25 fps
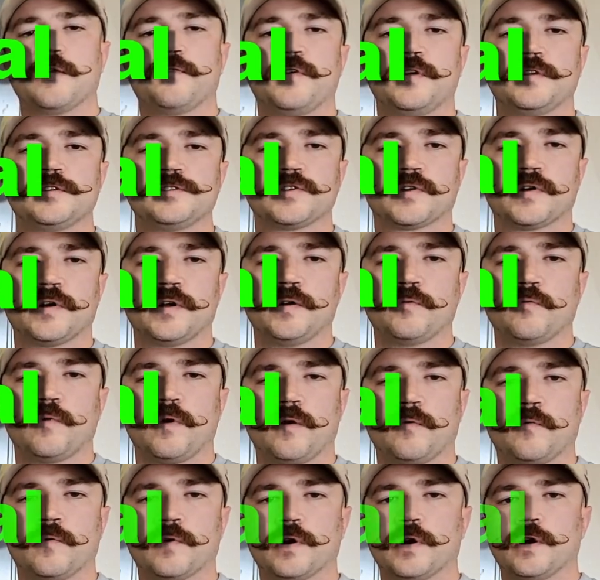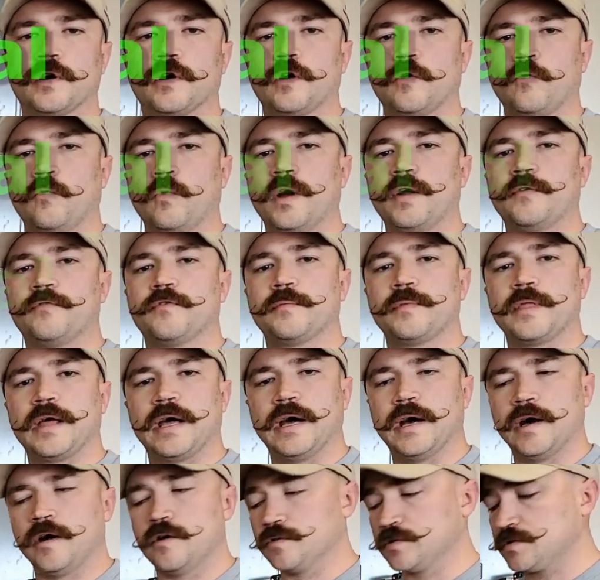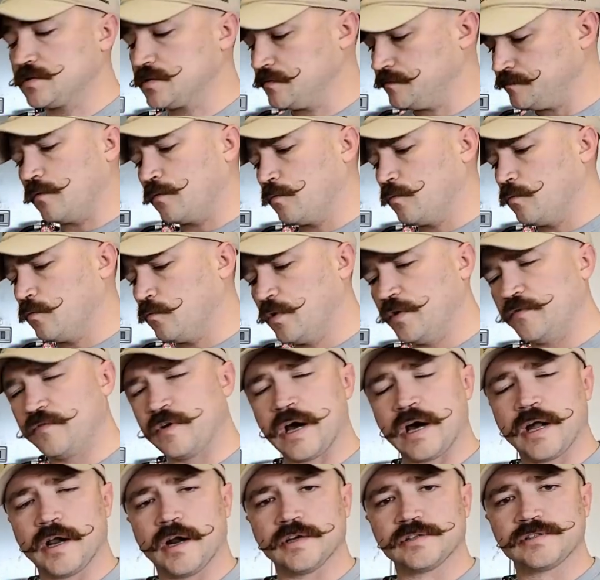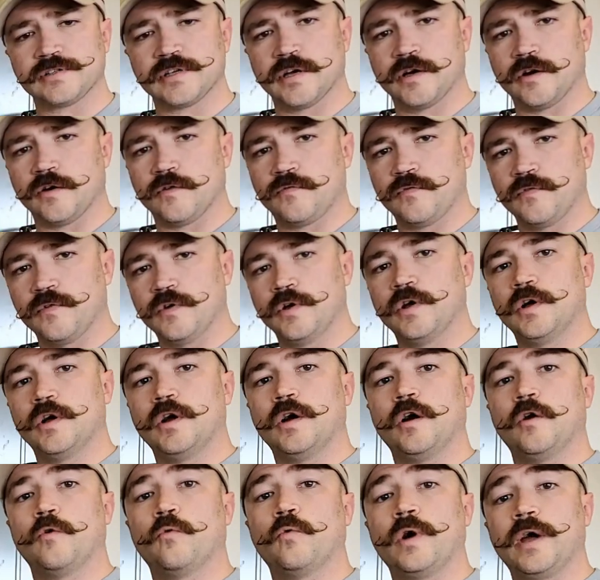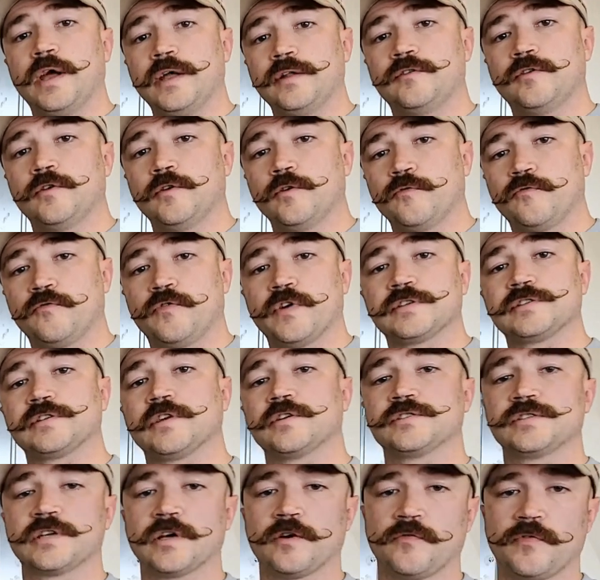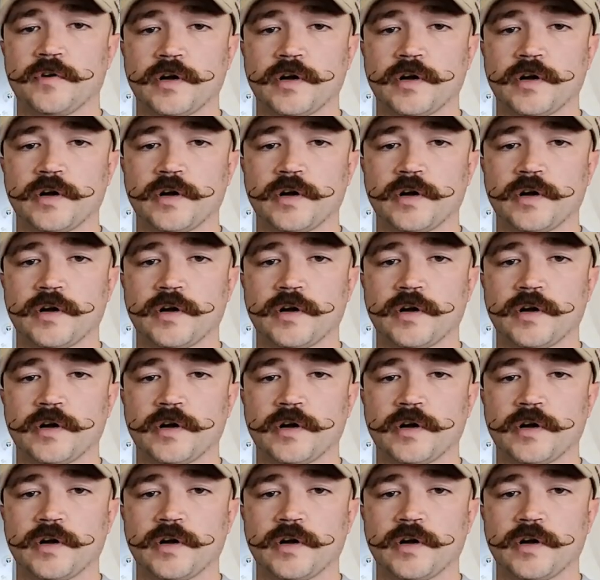of injury while we're away from the house. We've got ourselves a way to fix ourselves